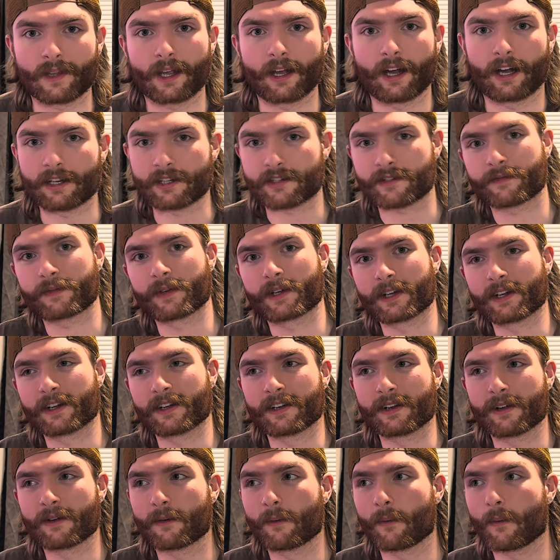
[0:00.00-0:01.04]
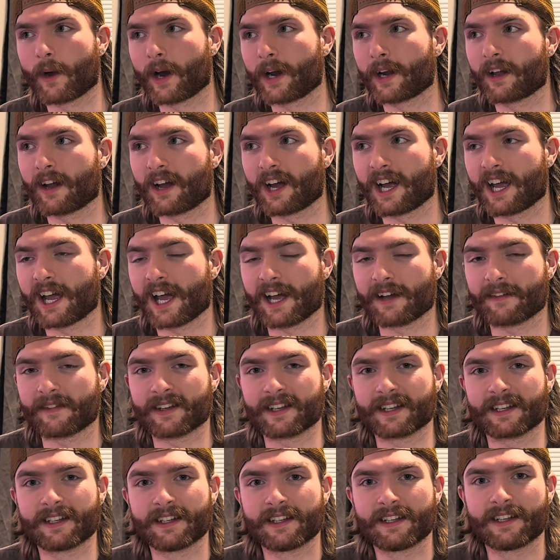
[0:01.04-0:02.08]
I just figured, why not? I have
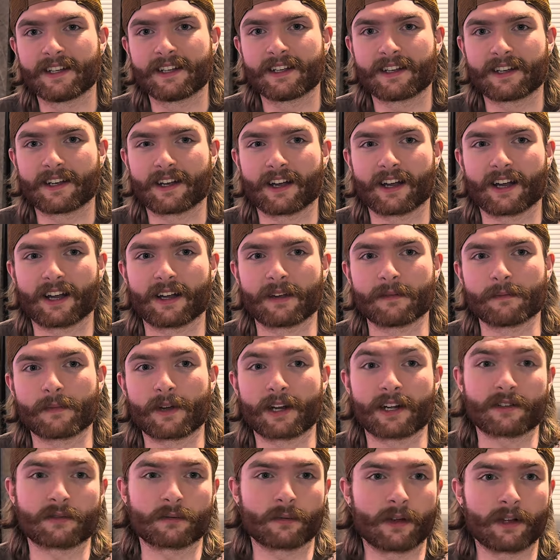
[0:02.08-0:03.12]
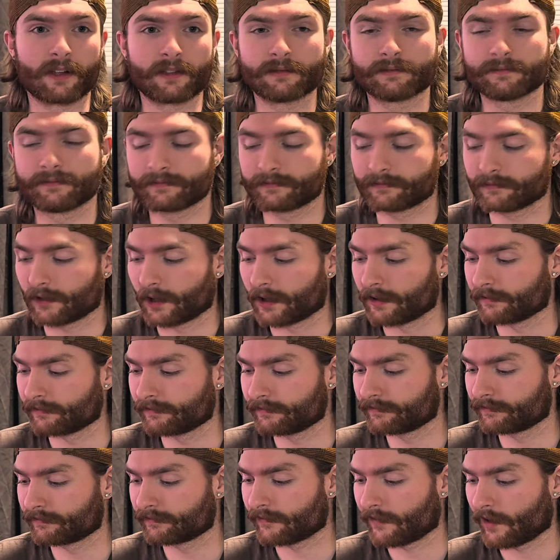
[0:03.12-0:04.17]
it. Might as well, right?
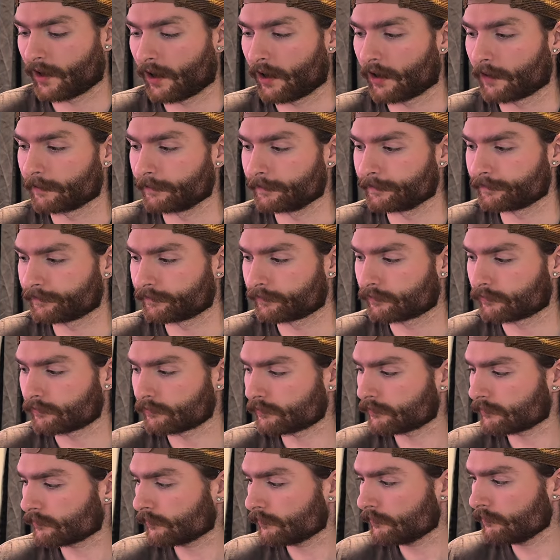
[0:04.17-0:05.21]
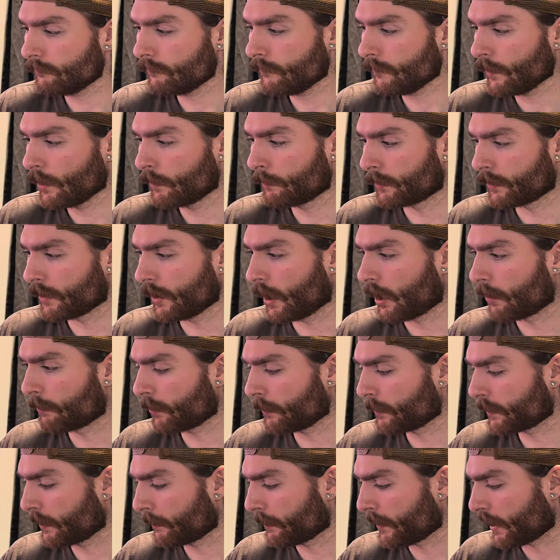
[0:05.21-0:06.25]
But yeah, I'll
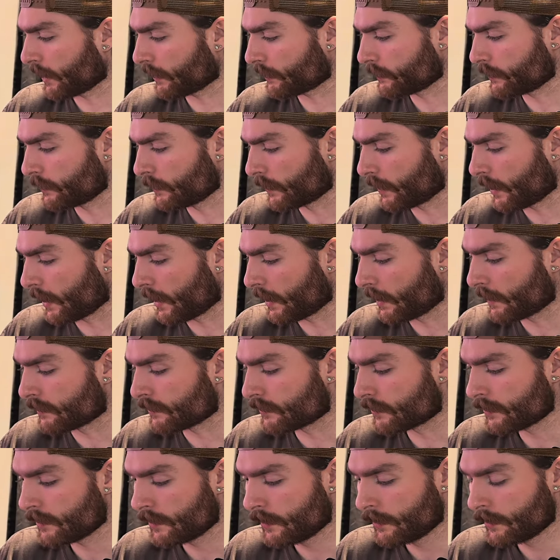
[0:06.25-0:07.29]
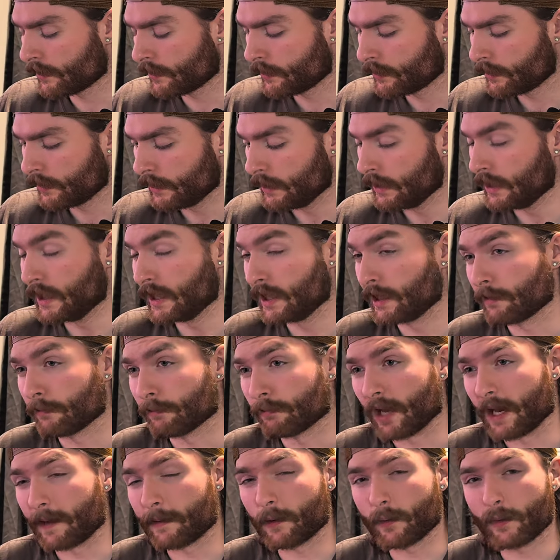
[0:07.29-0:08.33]
probably get back to you guys
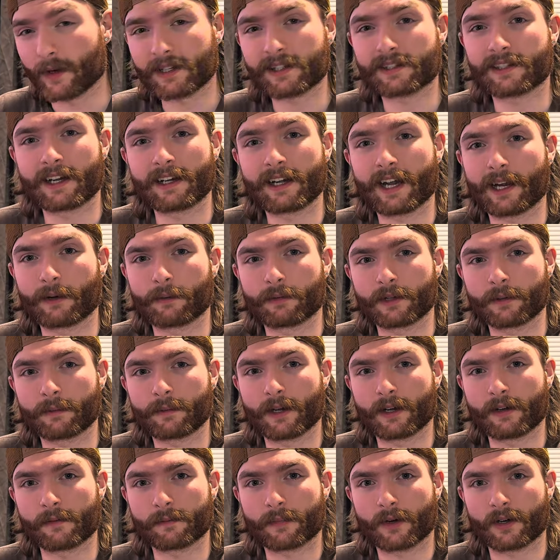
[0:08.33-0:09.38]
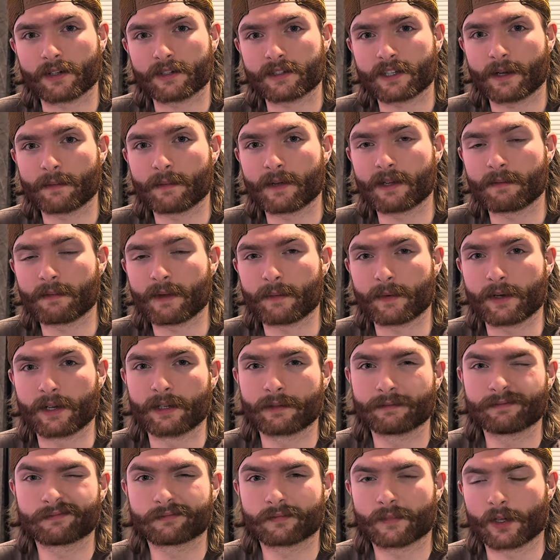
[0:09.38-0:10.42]
maybe Wednesday night when the parts come in, maybe
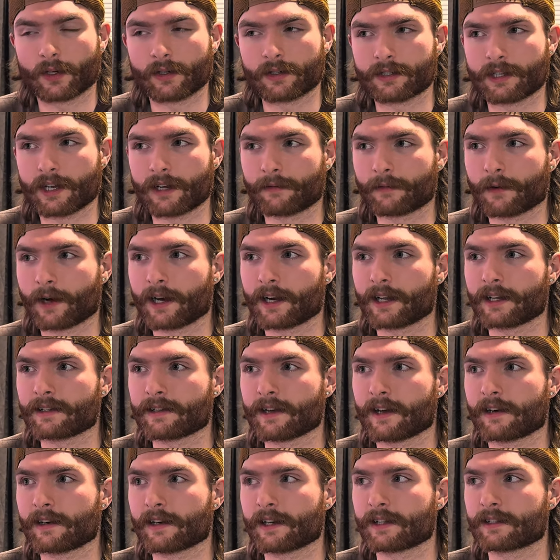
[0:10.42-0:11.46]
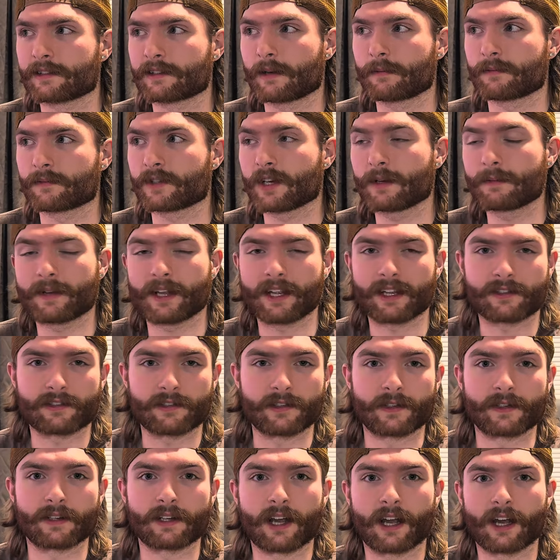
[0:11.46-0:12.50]
Thursday, Friday, Saturday, someday
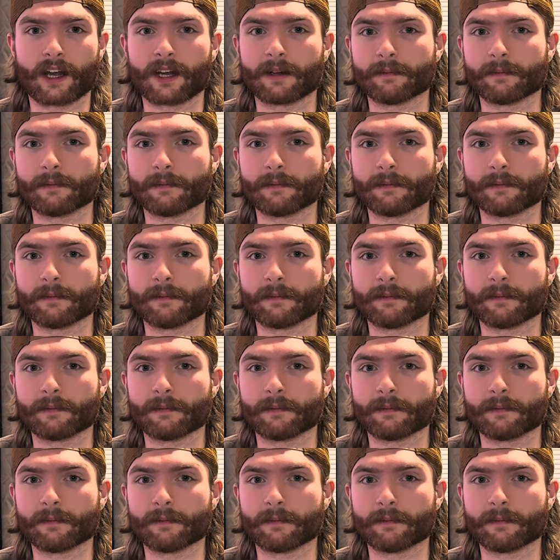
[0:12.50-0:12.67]
soon.